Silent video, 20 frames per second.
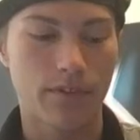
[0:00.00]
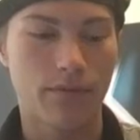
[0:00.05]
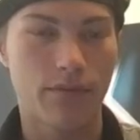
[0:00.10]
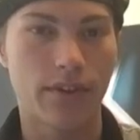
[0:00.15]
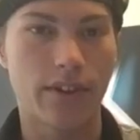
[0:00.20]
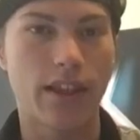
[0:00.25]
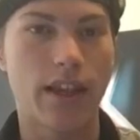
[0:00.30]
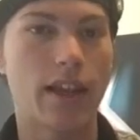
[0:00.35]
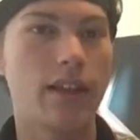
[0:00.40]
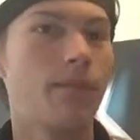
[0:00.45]

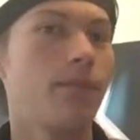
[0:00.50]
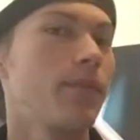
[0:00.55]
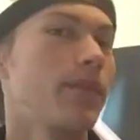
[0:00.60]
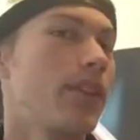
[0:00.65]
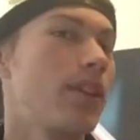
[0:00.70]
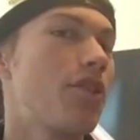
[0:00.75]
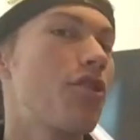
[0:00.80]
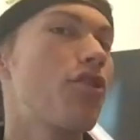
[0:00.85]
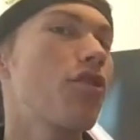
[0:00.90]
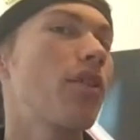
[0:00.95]
for the
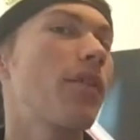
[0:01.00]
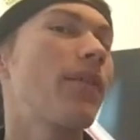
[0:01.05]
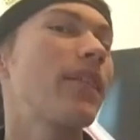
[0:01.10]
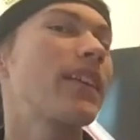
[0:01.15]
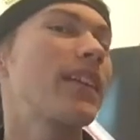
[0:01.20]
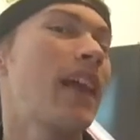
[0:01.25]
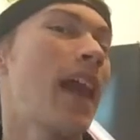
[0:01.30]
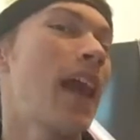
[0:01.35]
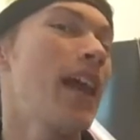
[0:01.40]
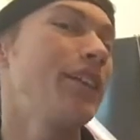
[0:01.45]

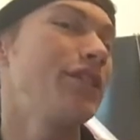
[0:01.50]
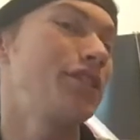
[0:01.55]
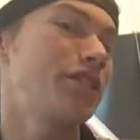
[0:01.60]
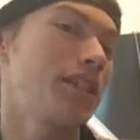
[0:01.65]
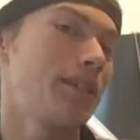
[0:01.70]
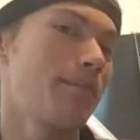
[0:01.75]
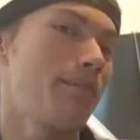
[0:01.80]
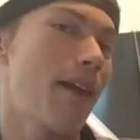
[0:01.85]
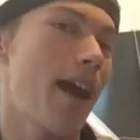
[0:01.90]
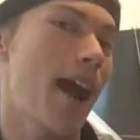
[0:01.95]

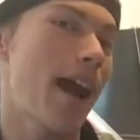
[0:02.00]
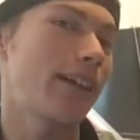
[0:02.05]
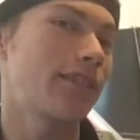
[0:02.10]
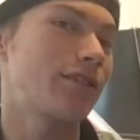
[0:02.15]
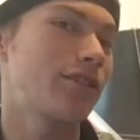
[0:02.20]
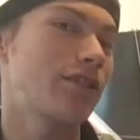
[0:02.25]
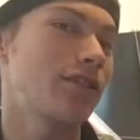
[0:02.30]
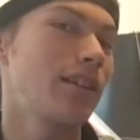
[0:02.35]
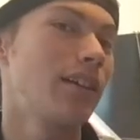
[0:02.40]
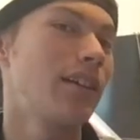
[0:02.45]
unification
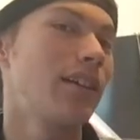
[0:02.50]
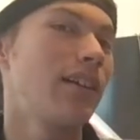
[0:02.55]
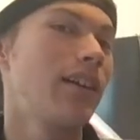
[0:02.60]
match